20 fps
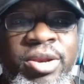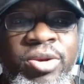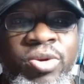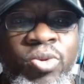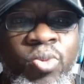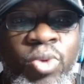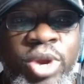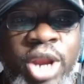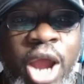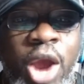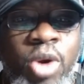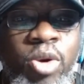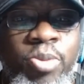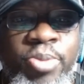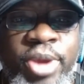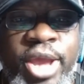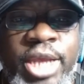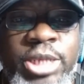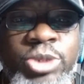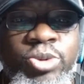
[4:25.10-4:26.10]
When our
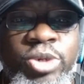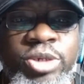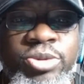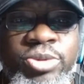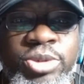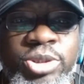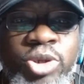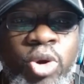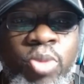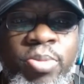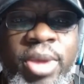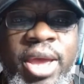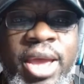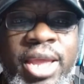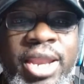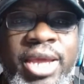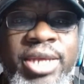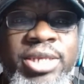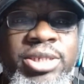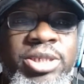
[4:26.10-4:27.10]
pass rush was so
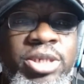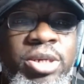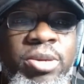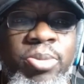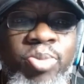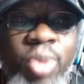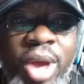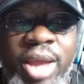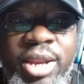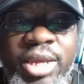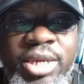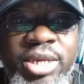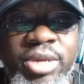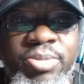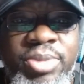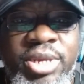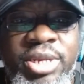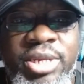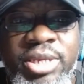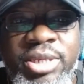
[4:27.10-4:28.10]
bad last year, probably could
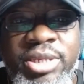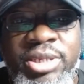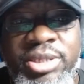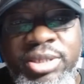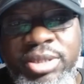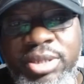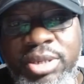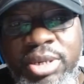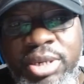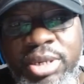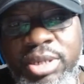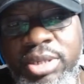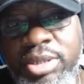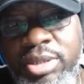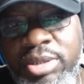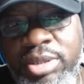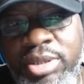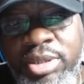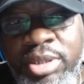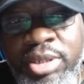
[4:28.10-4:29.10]
be
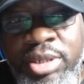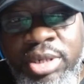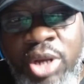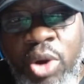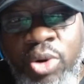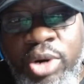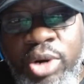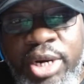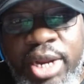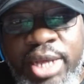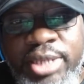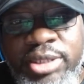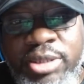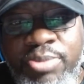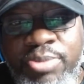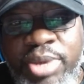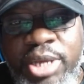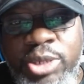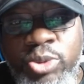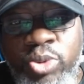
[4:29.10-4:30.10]
noted as the
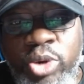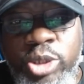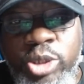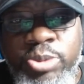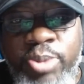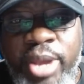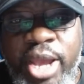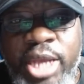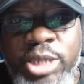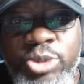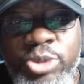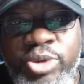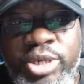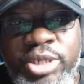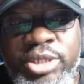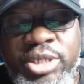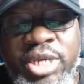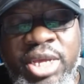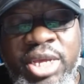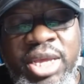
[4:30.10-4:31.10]
best worst pass
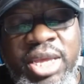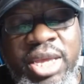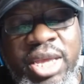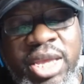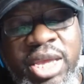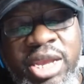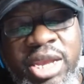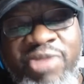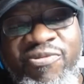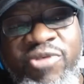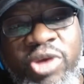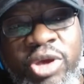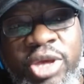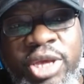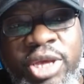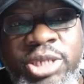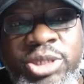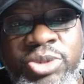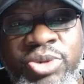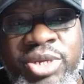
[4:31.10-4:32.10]
rush in NFL
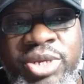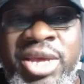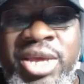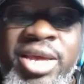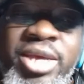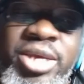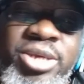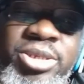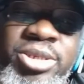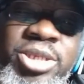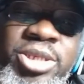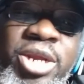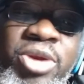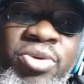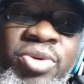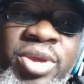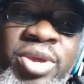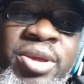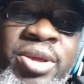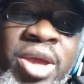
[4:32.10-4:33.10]
history,
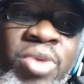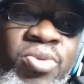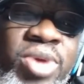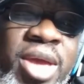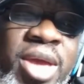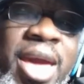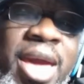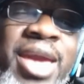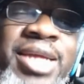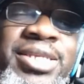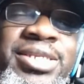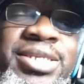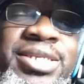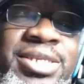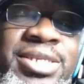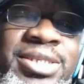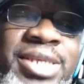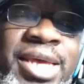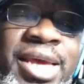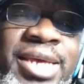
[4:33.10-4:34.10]
considering we had 18
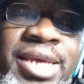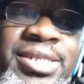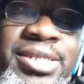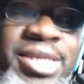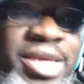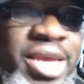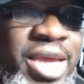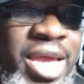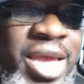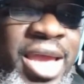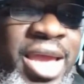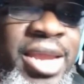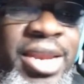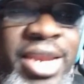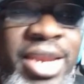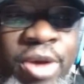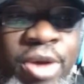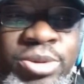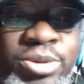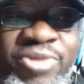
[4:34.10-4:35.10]
sacks.
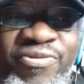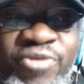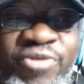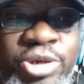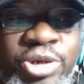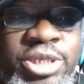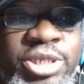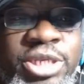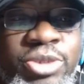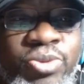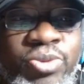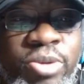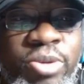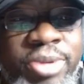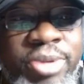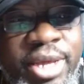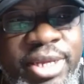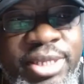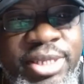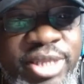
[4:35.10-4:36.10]
And that was the first season we
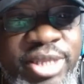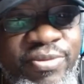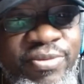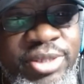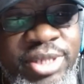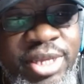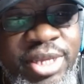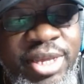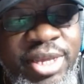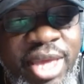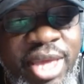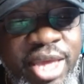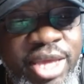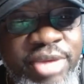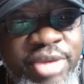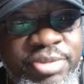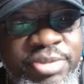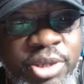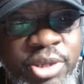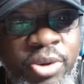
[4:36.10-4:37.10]
played 17
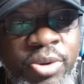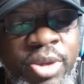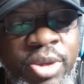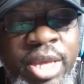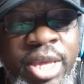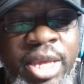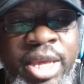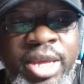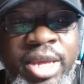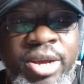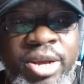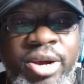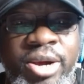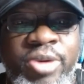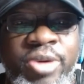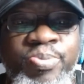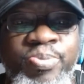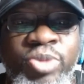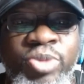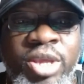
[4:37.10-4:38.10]
games. So
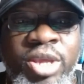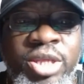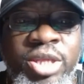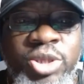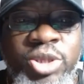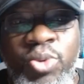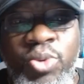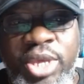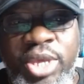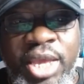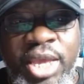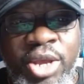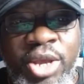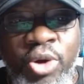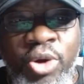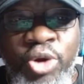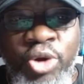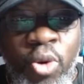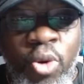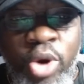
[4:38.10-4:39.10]
so we can't
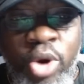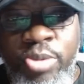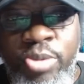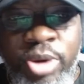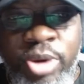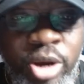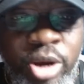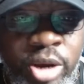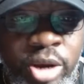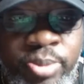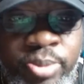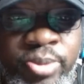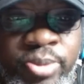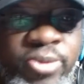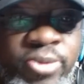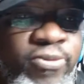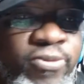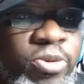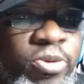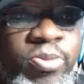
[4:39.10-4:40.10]
go nowhere but up
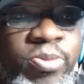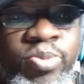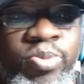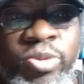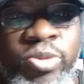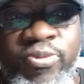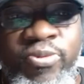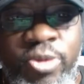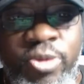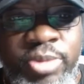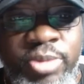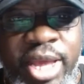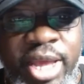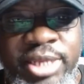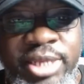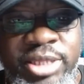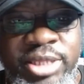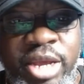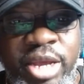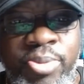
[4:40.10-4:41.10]
from
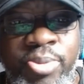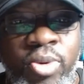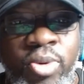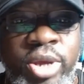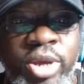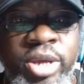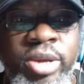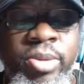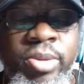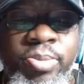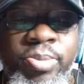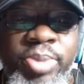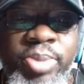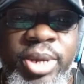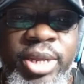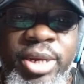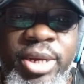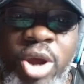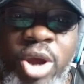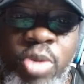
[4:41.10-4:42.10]
that standpoint.
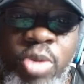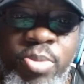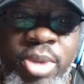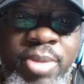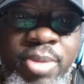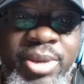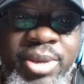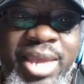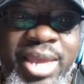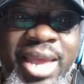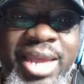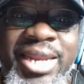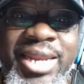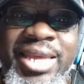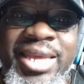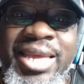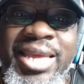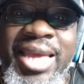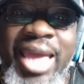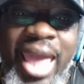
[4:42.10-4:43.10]
But Armour
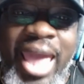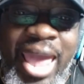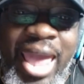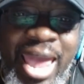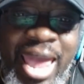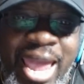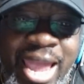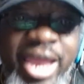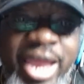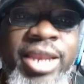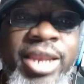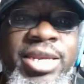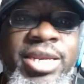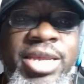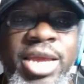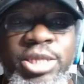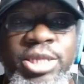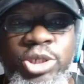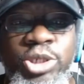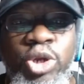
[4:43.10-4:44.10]
Ebukadi and
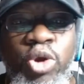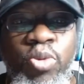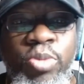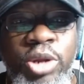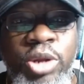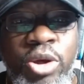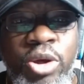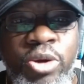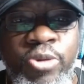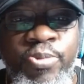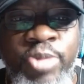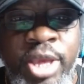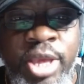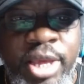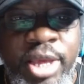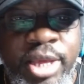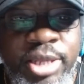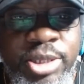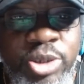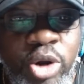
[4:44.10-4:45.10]
D'Angelo Malone
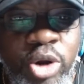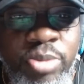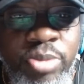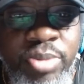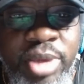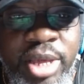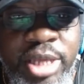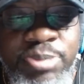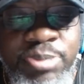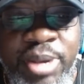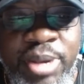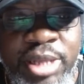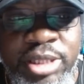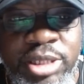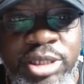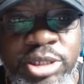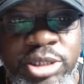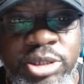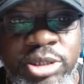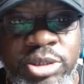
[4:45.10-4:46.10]
is going to be
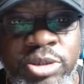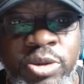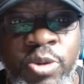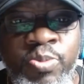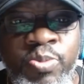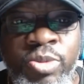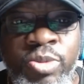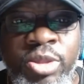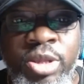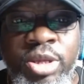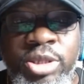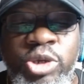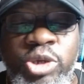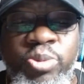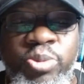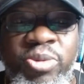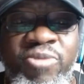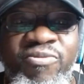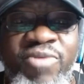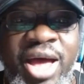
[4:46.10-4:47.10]
expected to
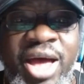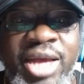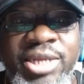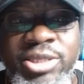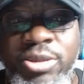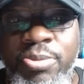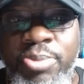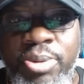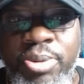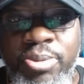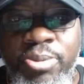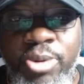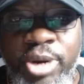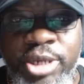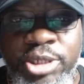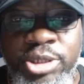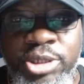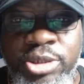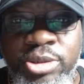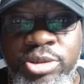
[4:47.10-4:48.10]
provide some
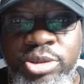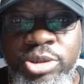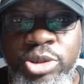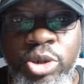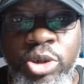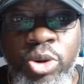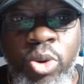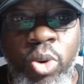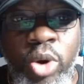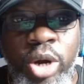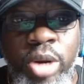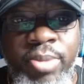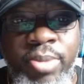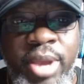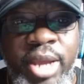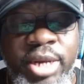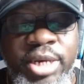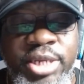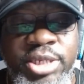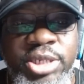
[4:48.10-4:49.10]
pressure to the
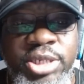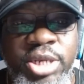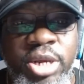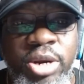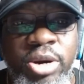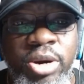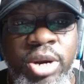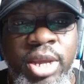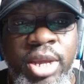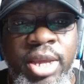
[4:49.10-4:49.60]
quarterback this year.